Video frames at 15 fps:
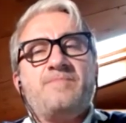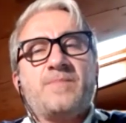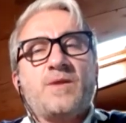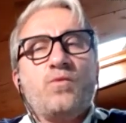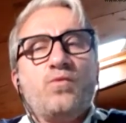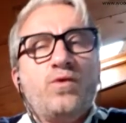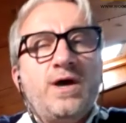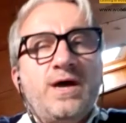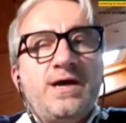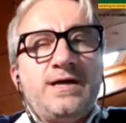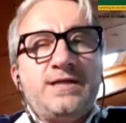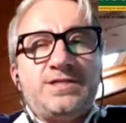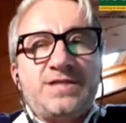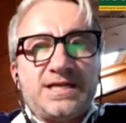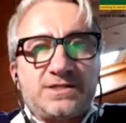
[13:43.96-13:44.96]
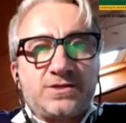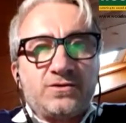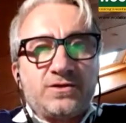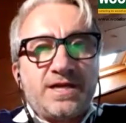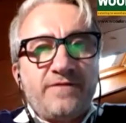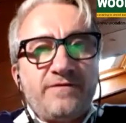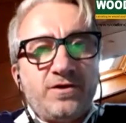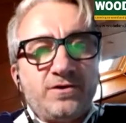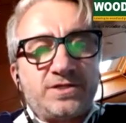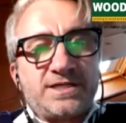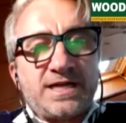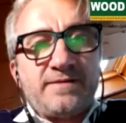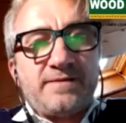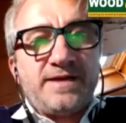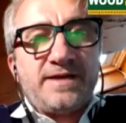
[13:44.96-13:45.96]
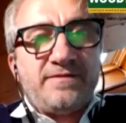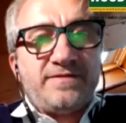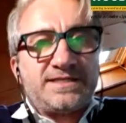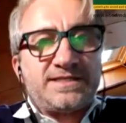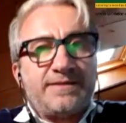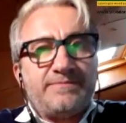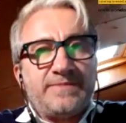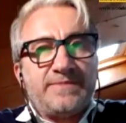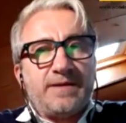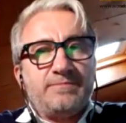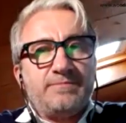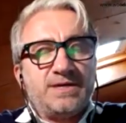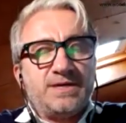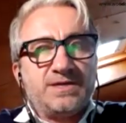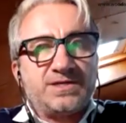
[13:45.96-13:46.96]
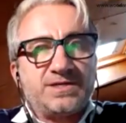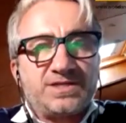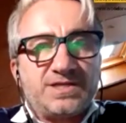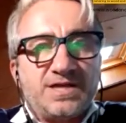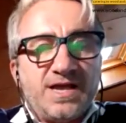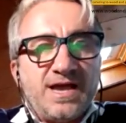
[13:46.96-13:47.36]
Well, just to give you some numbers,